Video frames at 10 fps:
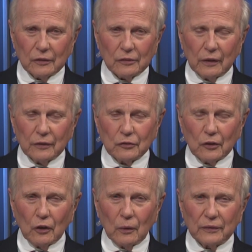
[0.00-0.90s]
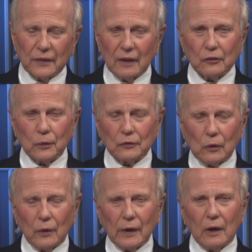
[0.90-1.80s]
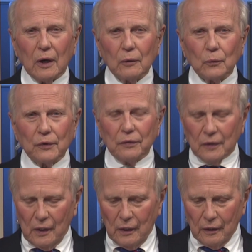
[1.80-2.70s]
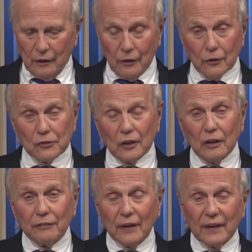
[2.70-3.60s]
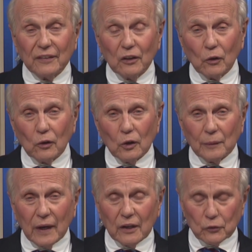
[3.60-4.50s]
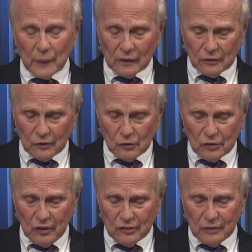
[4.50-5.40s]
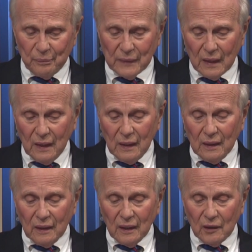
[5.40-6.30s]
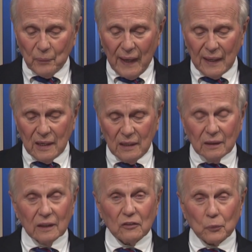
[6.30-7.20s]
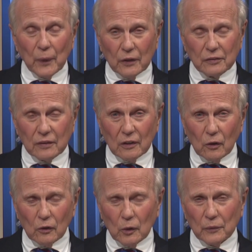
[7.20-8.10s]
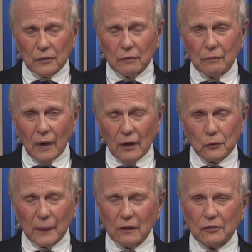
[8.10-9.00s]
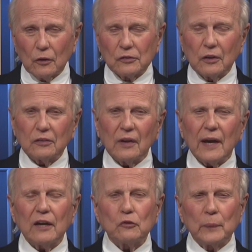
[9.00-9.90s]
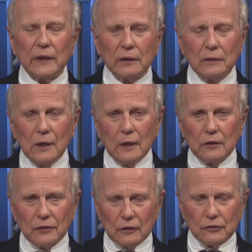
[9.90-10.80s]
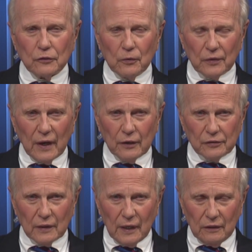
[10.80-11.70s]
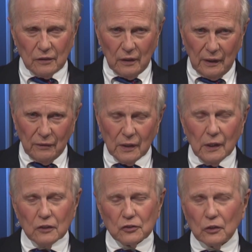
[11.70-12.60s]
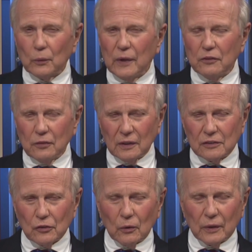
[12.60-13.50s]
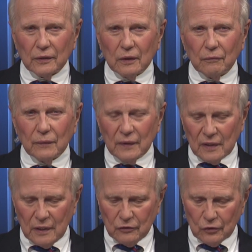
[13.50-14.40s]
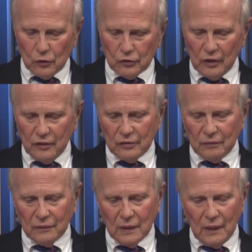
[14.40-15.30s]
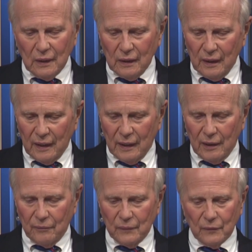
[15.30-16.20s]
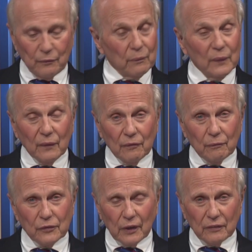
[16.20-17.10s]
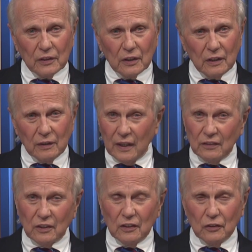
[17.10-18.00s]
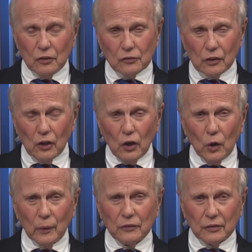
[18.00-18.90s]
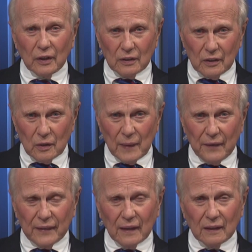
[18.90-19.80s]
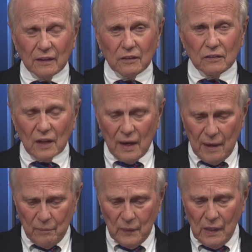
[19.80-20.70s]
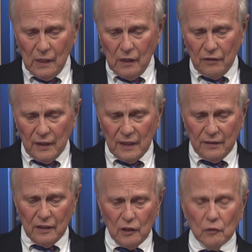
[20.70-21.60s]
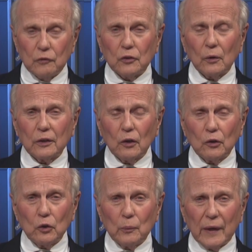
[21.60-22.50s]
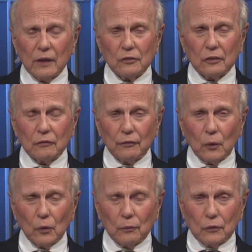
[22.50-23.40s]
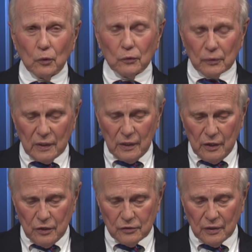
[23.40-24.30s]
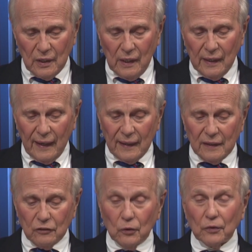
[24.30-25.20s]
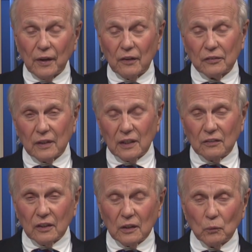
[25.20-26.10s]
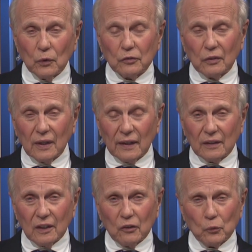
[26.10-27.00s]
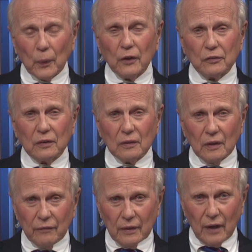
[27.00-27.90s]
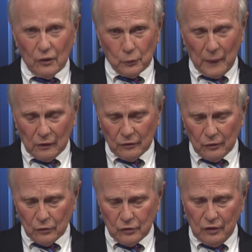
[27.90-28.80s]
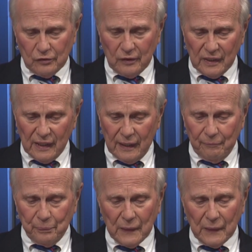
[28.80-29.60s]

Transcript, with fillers: us on the show and tell us what's going on with uh, herself and the Oklahoma Hospital Association. Uh, Patti is president of the Oklahoma Hospital Association, has been since 2018. She originally joined the, the association uh, 17, 18 years ago and stayed there about that length of time. Then uh, joined OU Medicine for two or three years, and in 2018 was selected as president of the Hospital Association again.